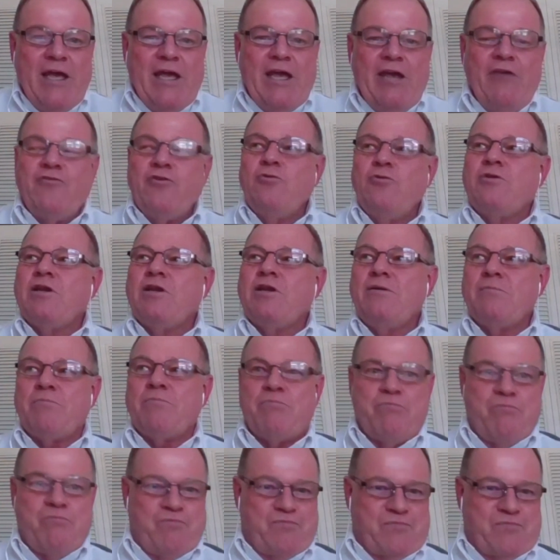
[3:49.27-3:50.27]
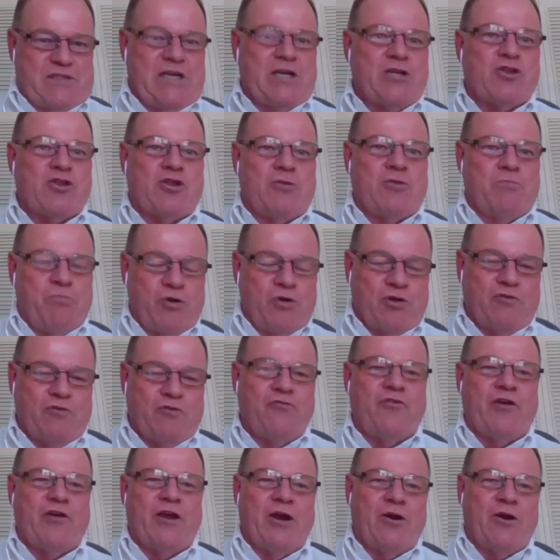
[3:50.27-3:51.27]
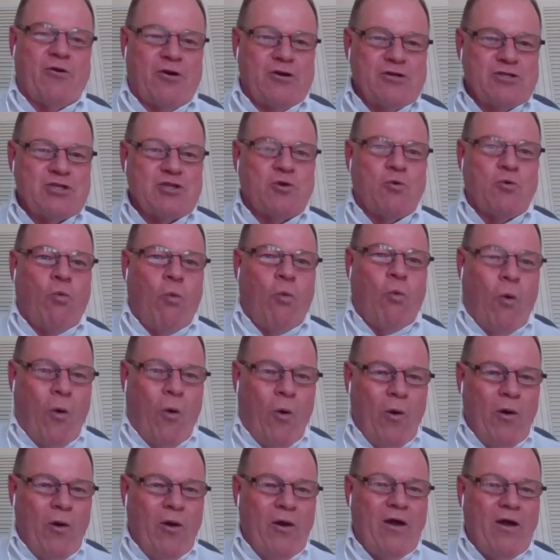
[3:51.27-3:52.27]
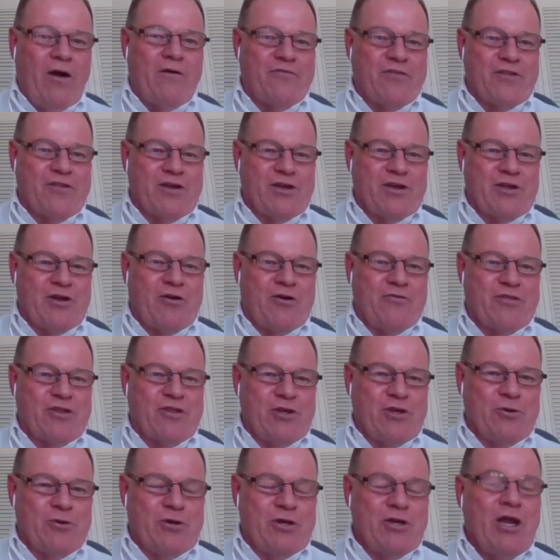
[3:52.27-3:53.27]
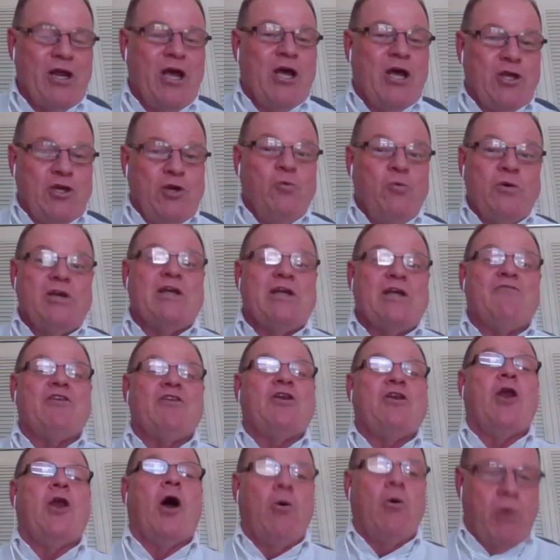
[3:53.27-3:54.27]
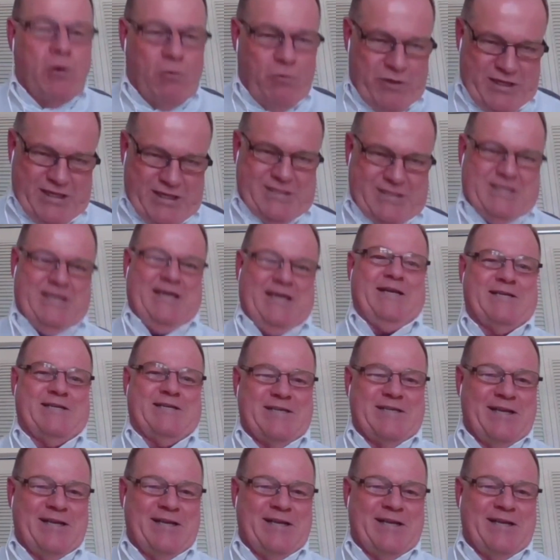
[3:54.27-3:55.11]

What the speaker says: if you didn't touch and put your finger onto the wall of the unit, you wouldn't even know it was a tent.